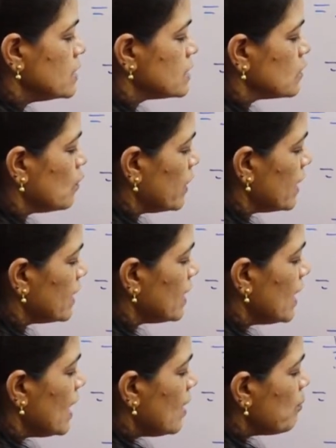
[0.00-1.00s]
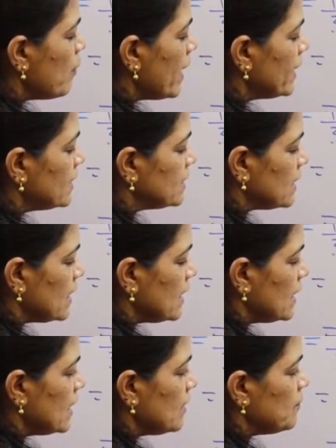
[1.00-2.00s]
square by
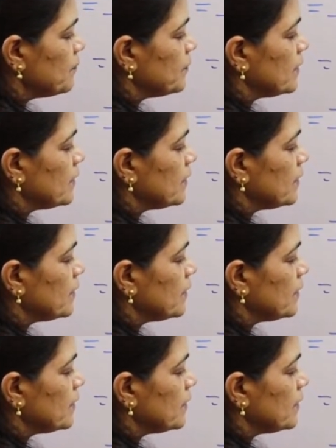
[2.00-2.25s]
3,